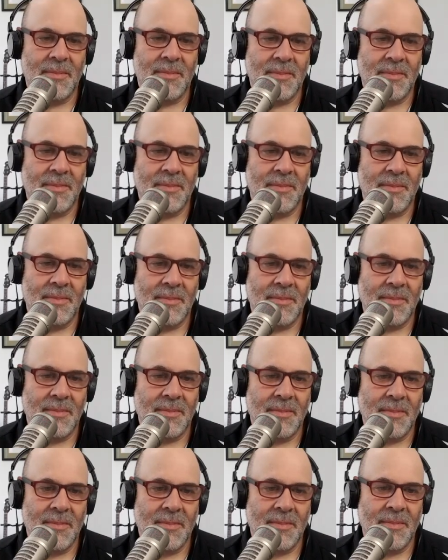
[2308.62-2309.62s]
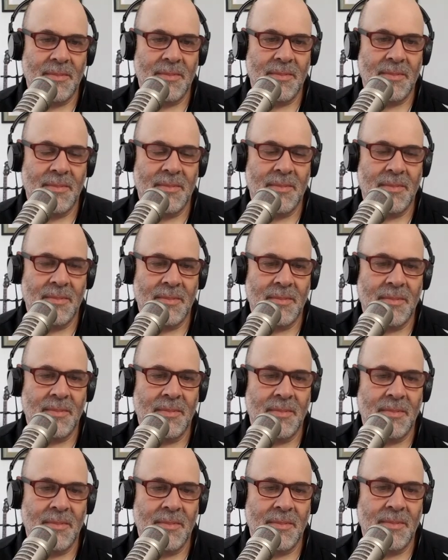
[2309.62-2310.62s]

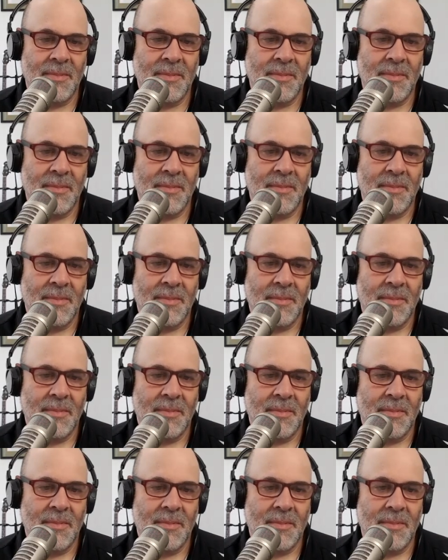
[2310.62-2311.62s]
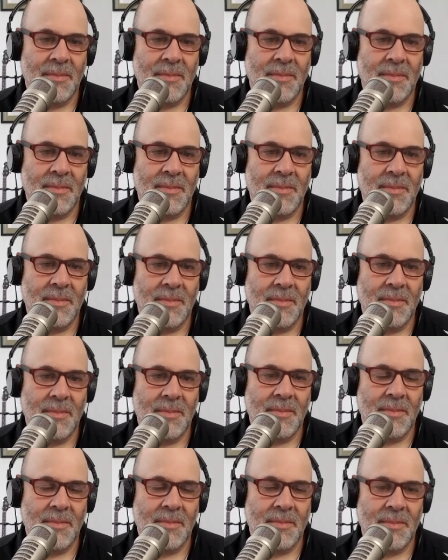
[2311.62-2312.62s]

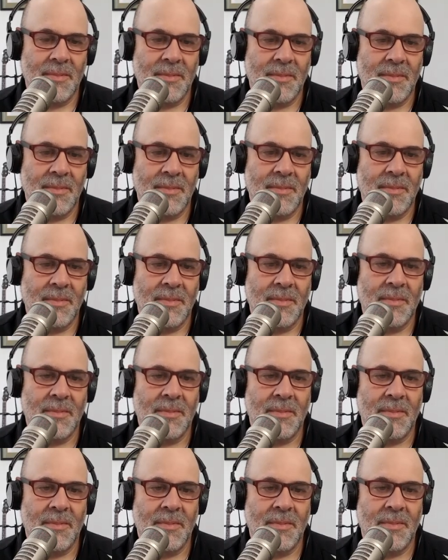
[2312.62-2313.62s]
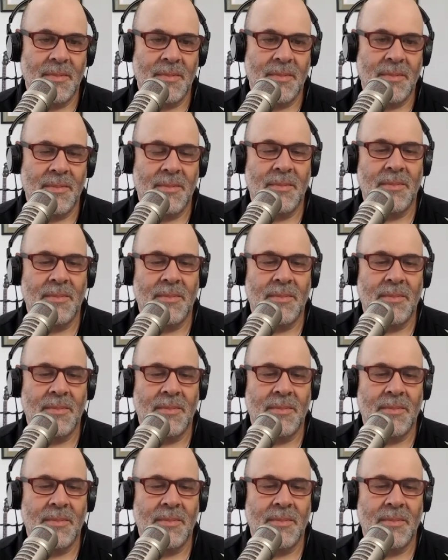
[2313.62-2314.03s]
(not speaking)